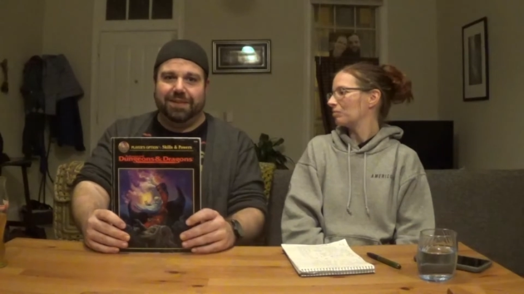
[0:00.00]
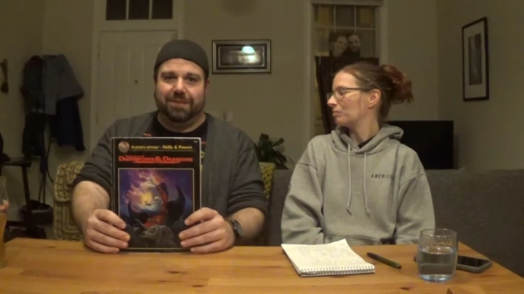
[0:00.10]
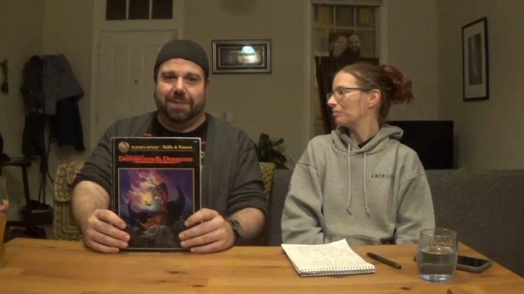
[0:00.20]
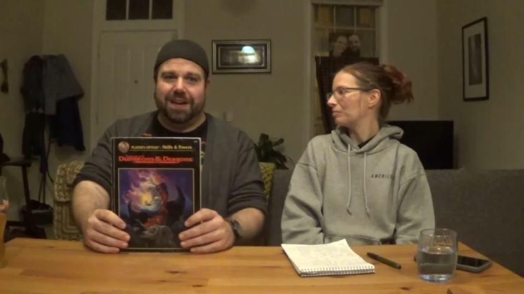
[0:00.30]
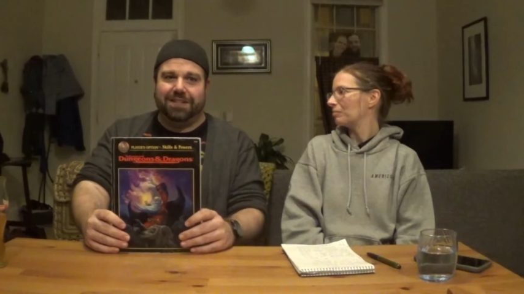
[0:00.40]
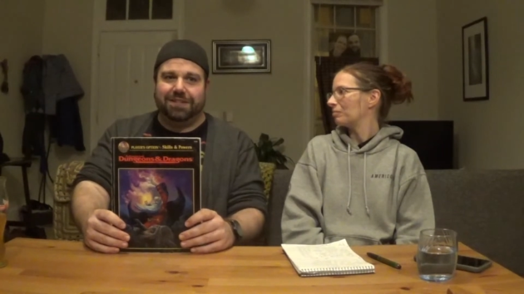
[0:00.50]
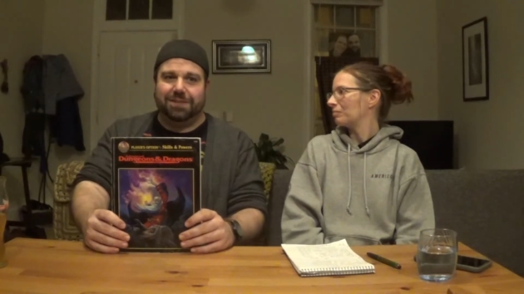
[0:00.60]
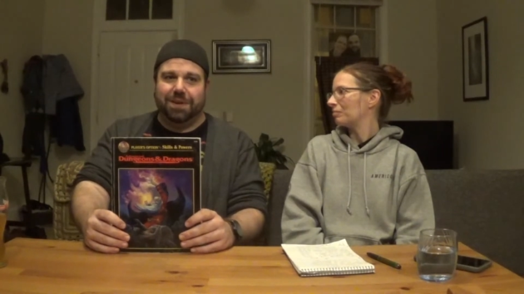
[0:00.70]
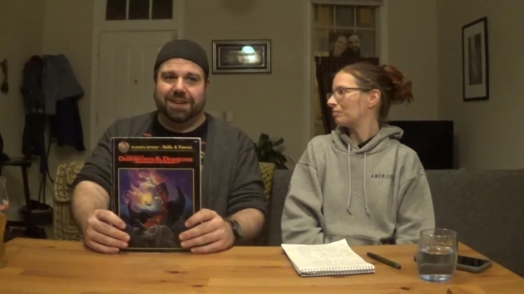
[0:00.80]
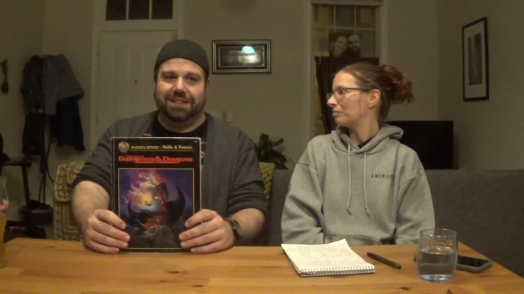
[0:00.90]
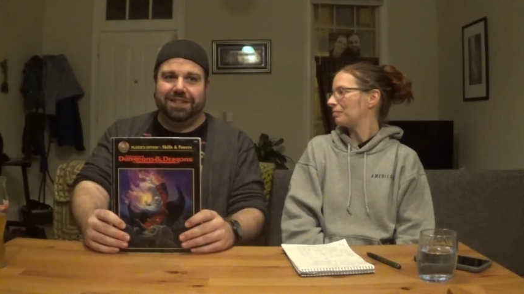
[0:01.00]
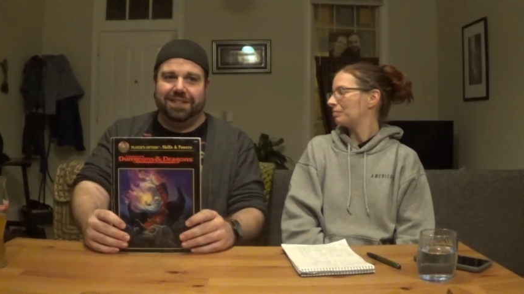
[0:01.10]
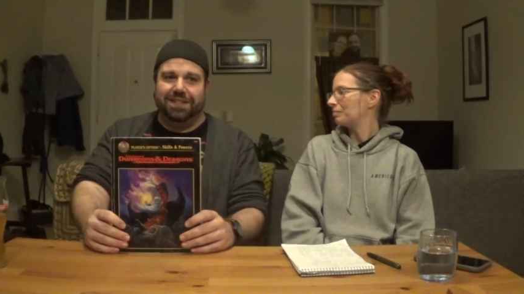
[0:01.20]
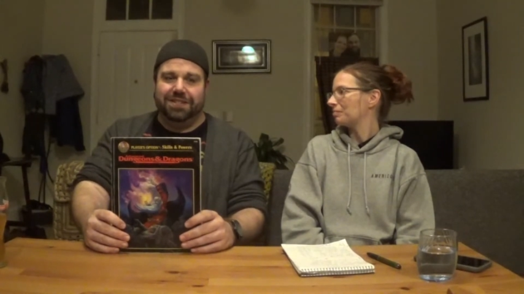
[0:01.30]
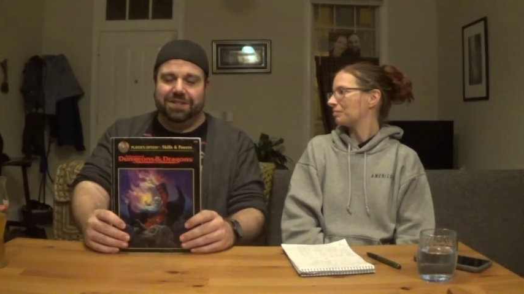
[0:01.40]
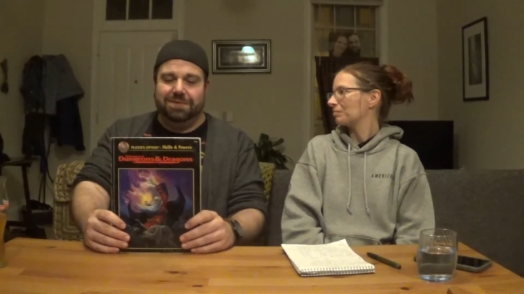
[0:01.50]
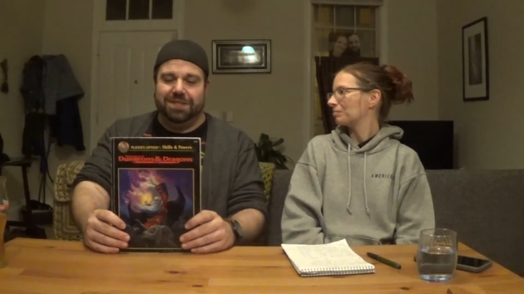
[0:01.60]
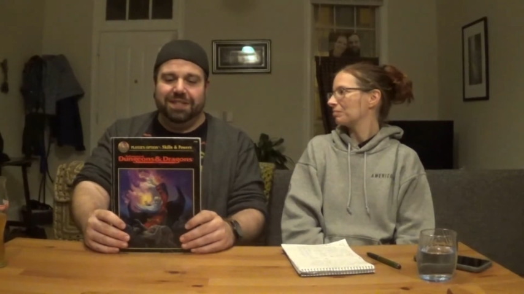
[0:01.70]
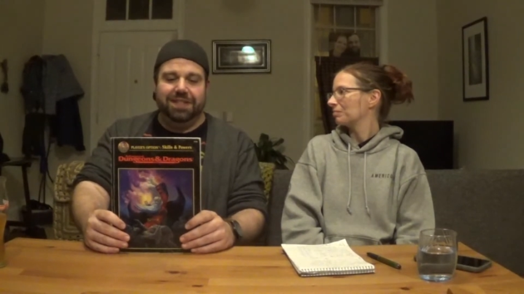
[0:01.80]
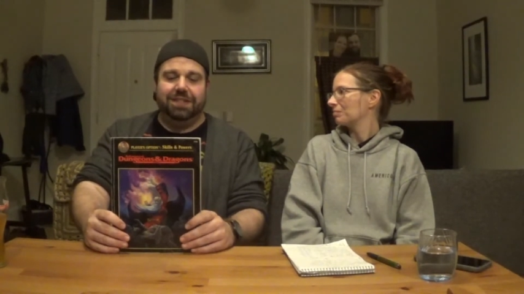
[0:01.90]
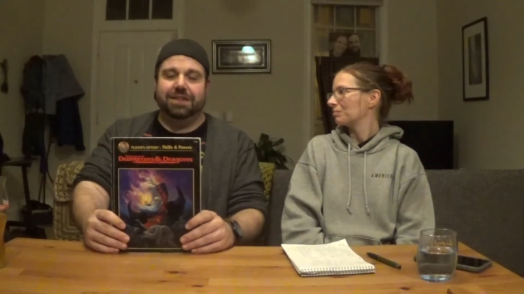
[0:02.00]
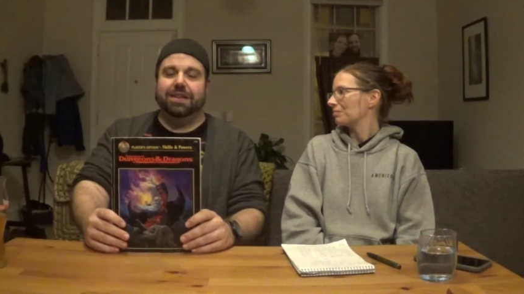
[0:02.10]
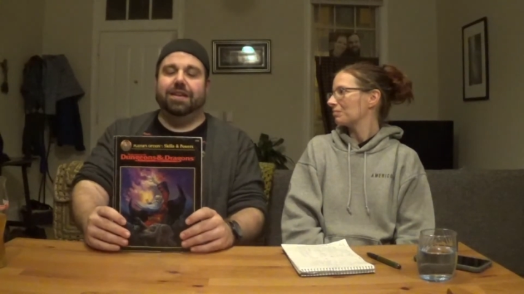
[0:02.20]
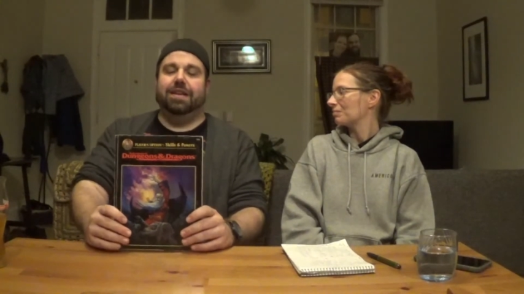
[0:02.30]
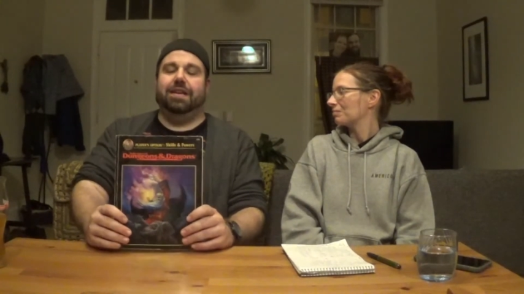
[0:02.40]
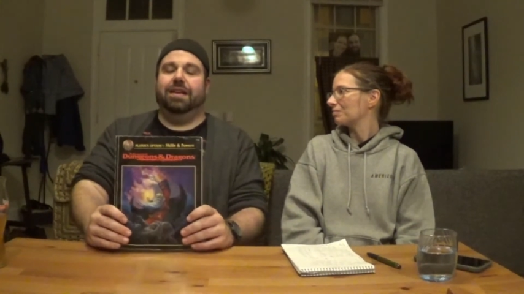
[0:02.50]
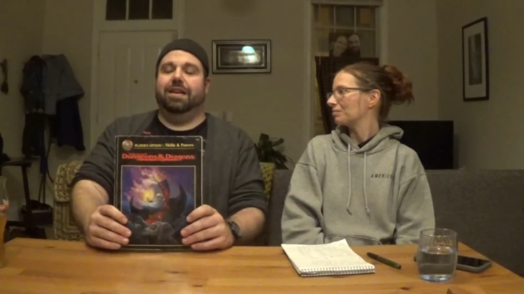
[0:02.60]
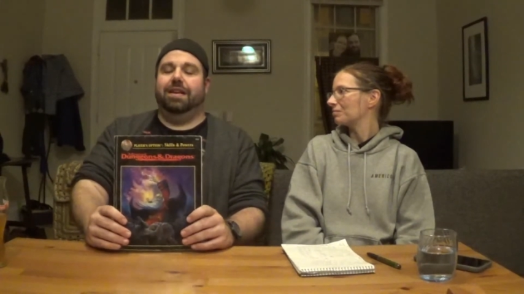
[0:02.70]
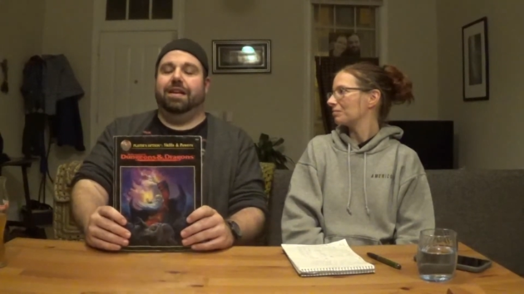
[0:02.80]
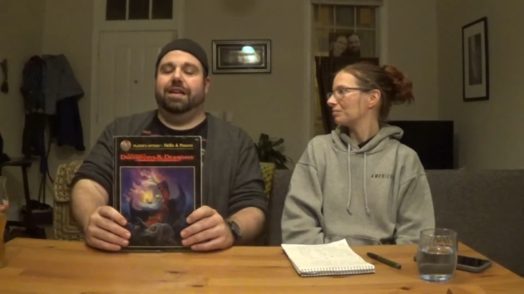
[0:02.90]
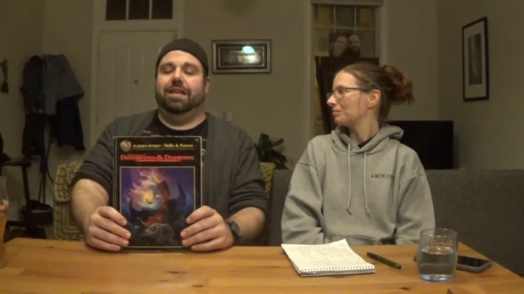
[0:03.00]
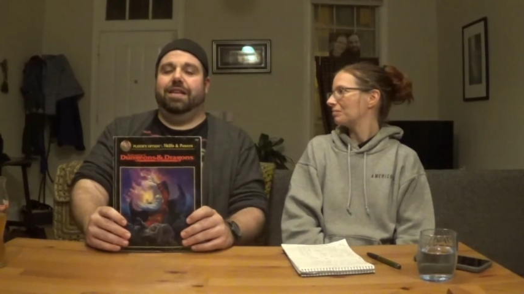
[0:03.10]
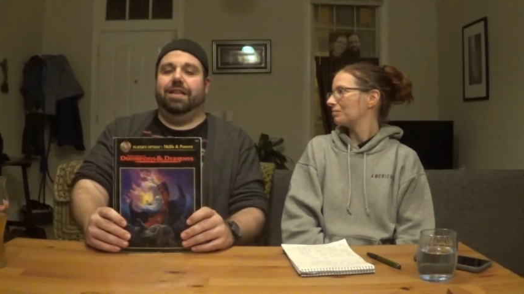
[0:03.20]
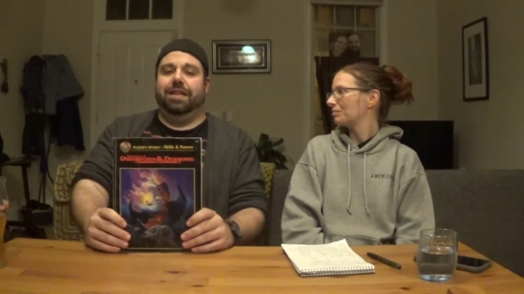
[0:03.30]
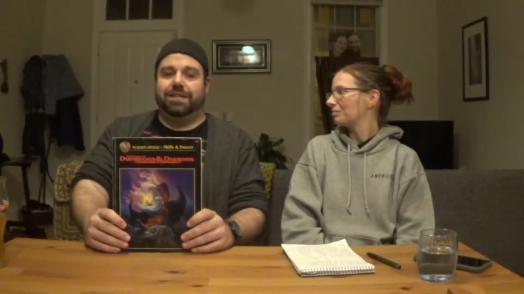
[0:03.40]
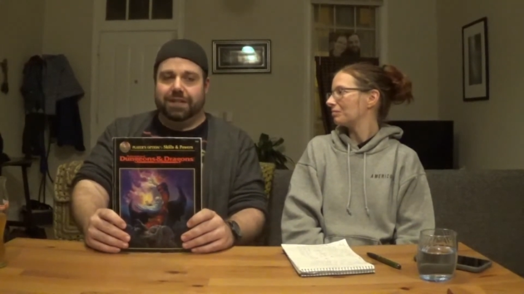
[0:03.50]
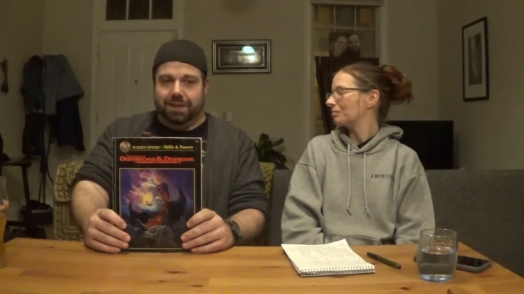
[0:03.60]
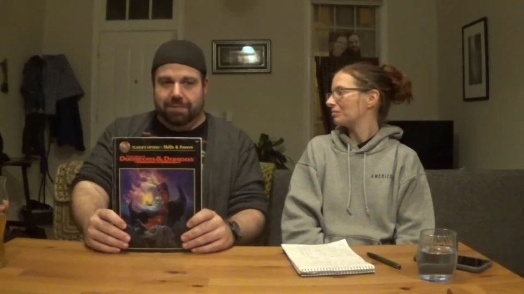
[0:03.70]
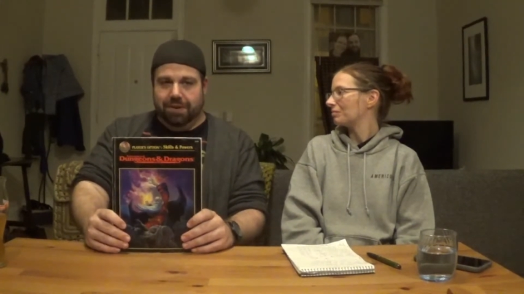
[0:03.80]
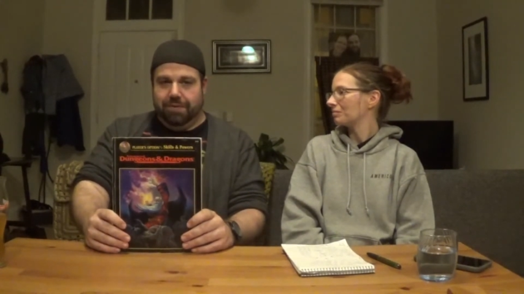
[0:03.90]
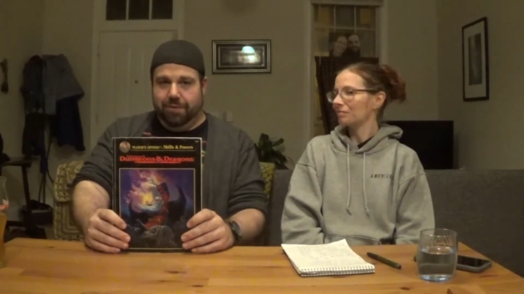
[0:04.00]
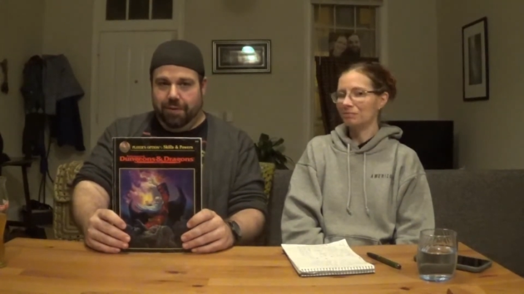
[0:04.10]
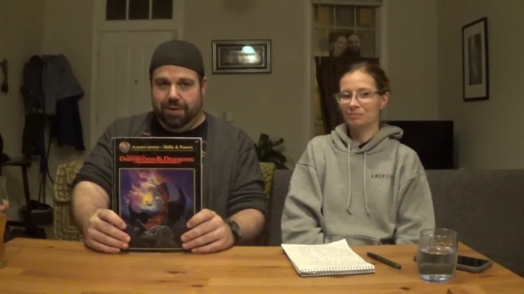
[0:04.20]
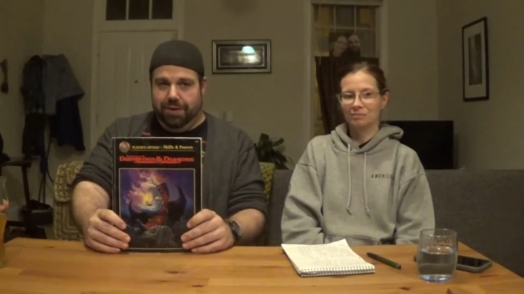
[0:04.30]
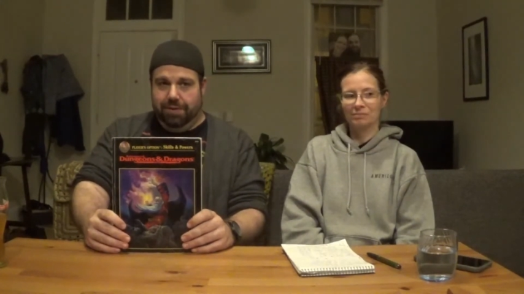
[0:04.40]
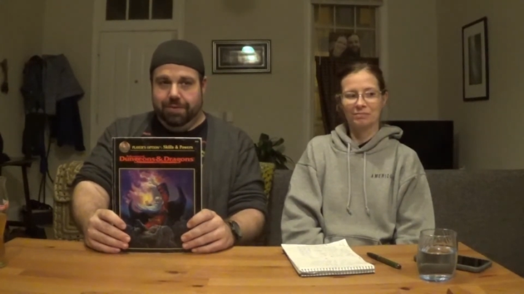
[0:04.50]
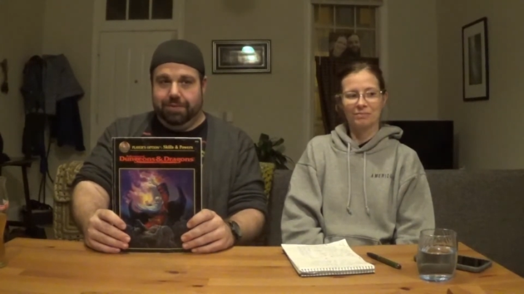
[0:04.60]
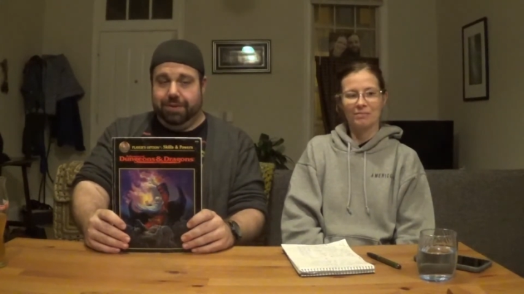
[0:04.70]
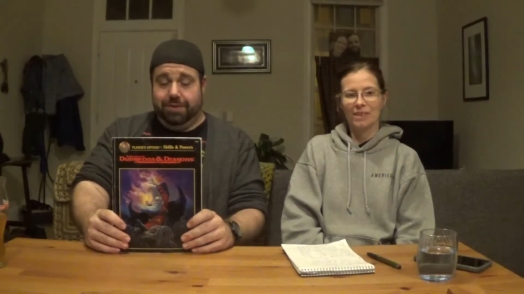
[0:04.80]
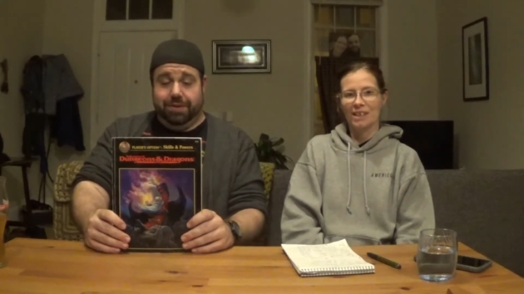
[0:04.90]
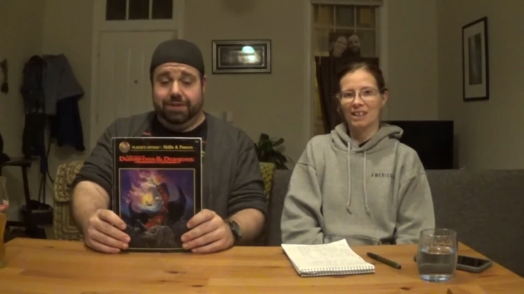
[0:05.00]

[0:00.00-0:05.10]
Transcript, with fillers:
Speaker 1: you know magical spells and ninja abilities, this is the book for you. You can